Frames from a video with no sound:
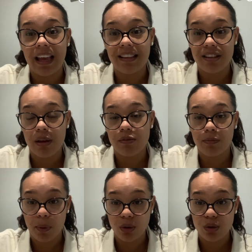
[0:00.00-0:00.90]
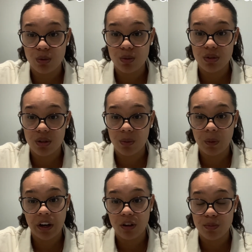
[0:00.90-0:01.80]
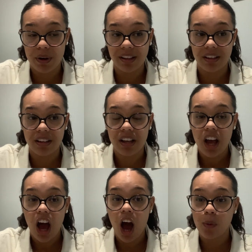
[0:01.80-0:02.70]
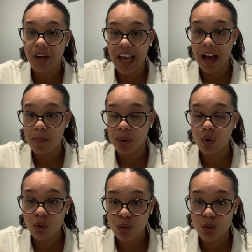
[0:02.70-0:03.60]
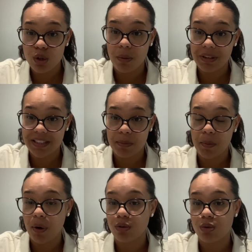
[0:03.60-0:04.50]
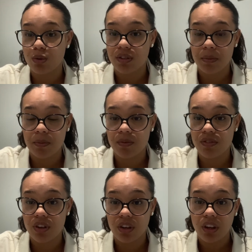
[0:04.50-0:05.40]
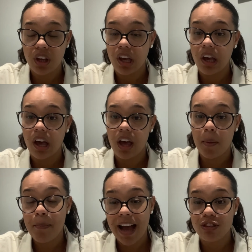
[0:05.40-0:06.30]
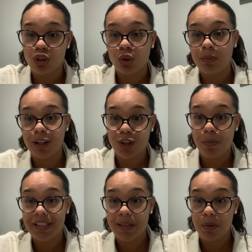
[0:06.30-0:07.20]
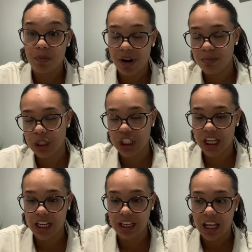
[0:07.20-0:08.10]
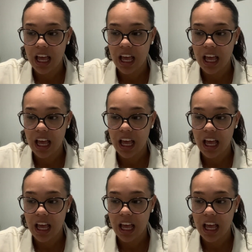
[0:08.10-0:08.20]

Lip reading: in terms of bottles when I was pregnant. I went out and bought all Tommee tippee bottles to match all my Tommee tippee prep machine,